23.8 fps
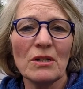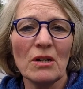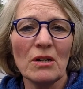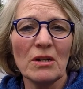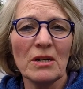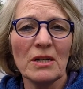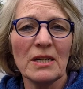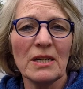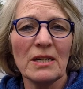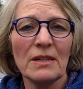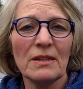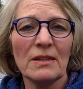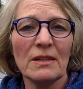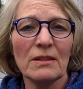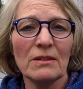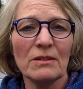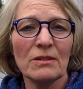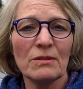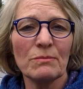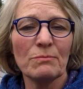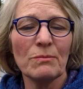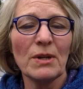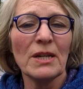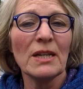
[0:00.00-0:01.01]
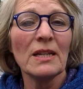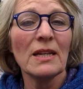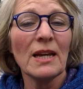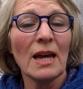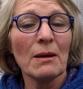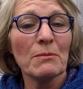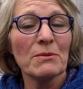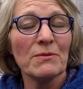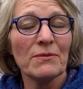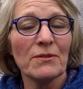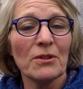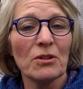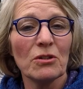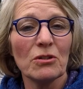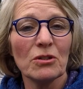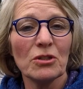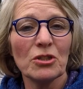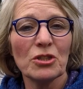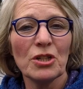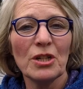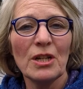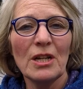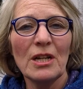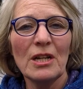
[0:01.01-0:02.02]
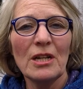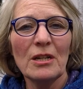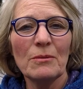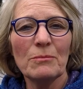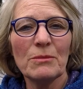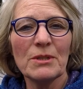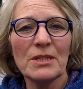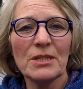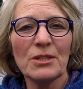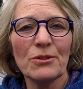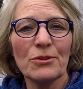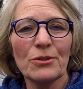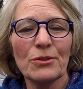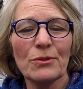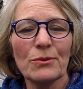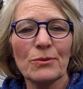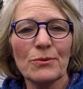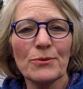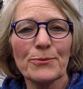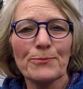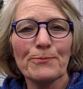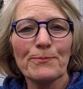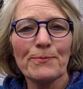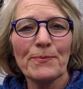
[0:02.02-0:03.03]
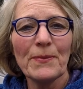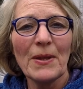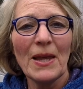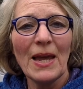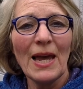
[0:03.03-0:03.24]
dye and make camouflage materials.